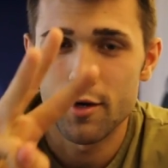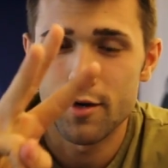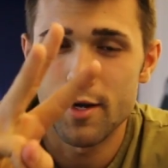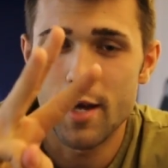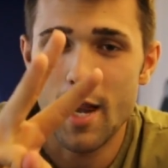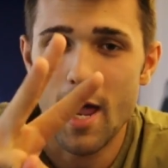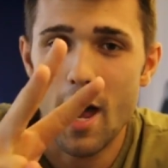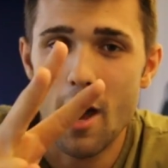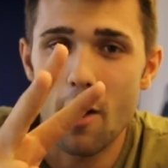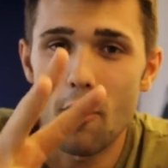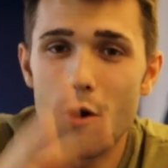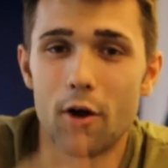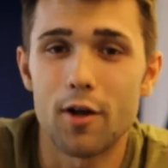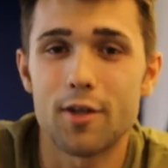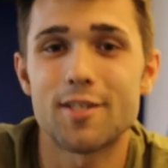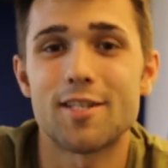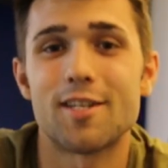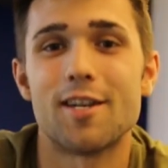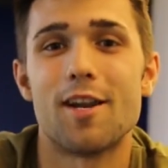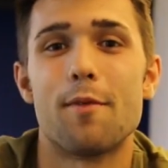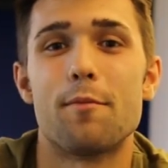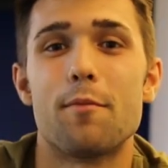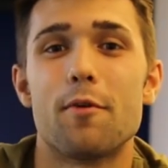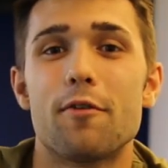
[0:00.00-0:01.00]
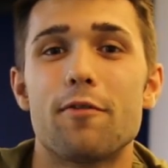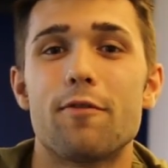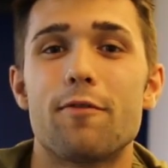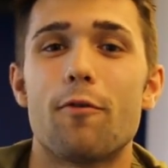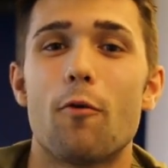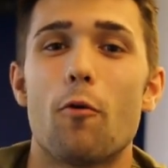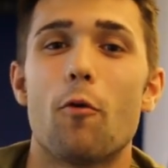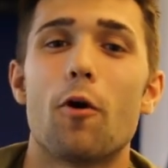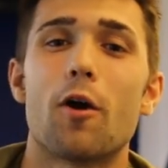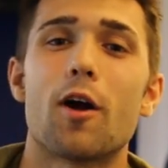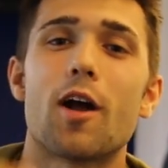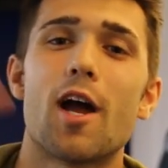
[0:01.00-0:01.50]
Now on to number
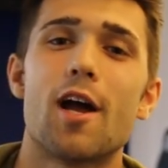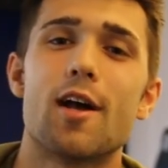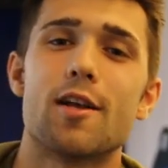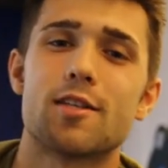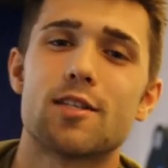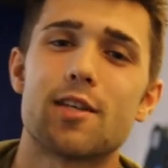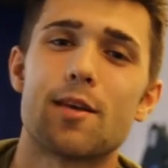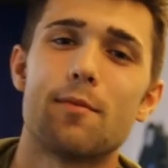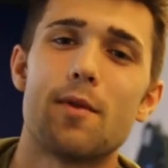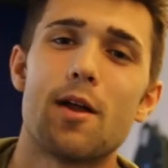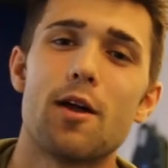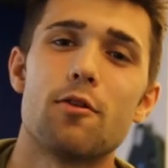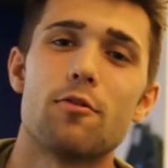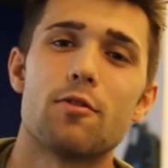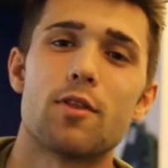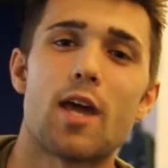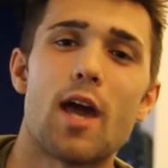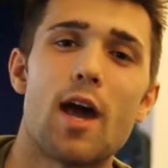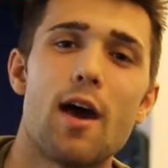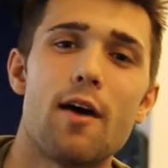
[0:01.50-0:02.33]
four. Kyle's coming out with